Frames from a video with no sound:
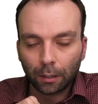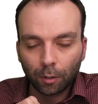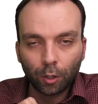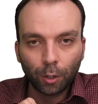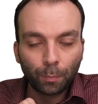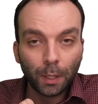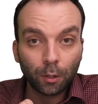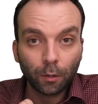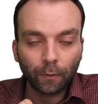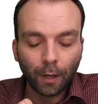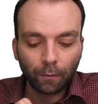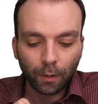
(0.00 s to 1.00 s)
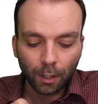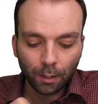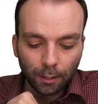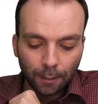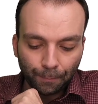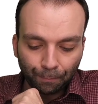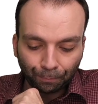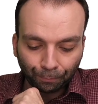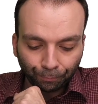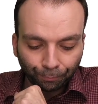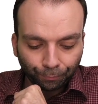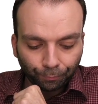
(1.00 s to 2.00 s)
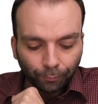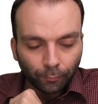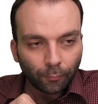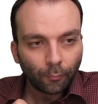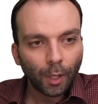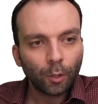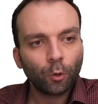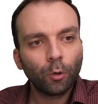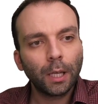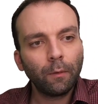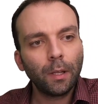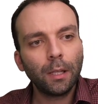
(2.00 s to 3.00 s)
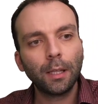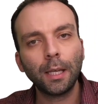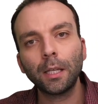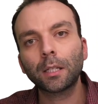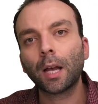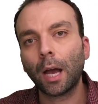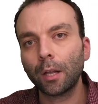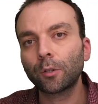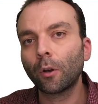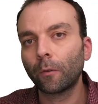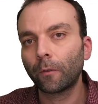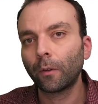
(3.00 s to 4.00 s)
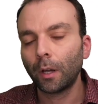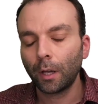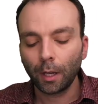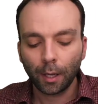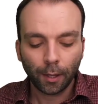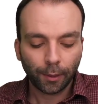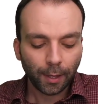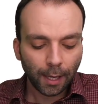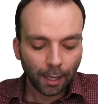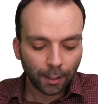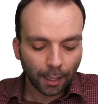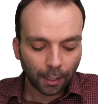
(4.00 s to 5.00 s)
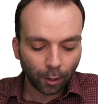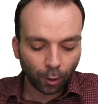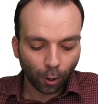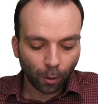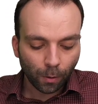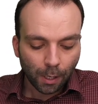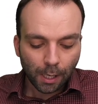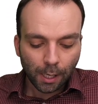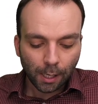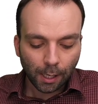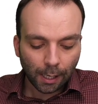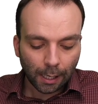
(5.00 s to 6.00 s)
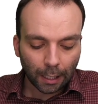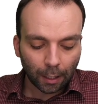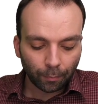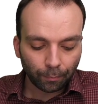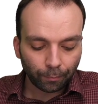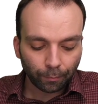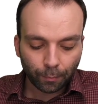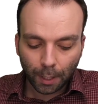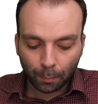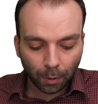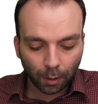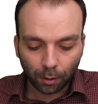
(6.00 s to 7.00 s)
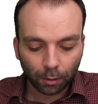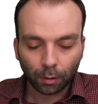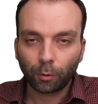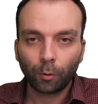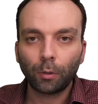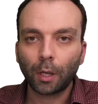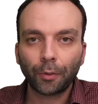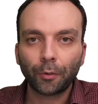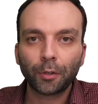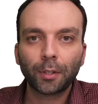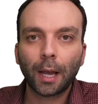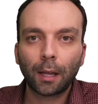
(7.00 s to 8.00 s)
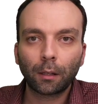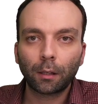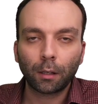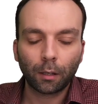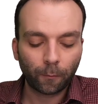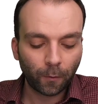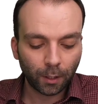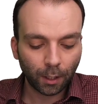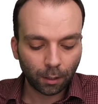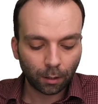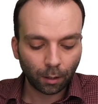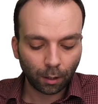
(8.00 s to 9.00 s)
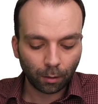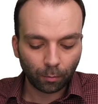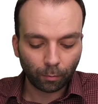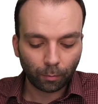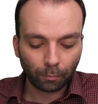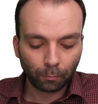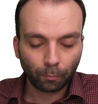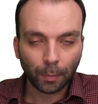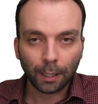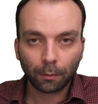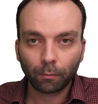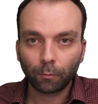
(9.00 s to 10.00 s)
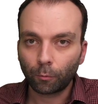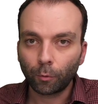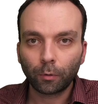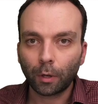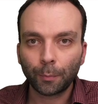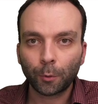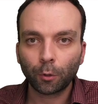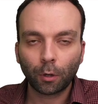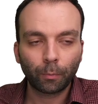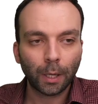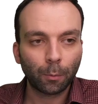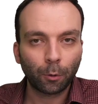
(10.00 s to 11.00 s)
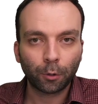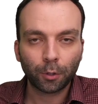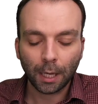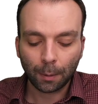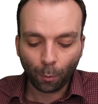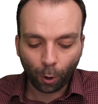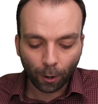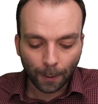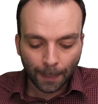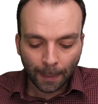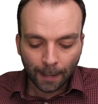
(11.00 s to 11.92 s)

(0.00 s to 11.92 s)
good piece of evidence. So given these kinds of things, and people who understand physics would, I'm sure, be able to say more.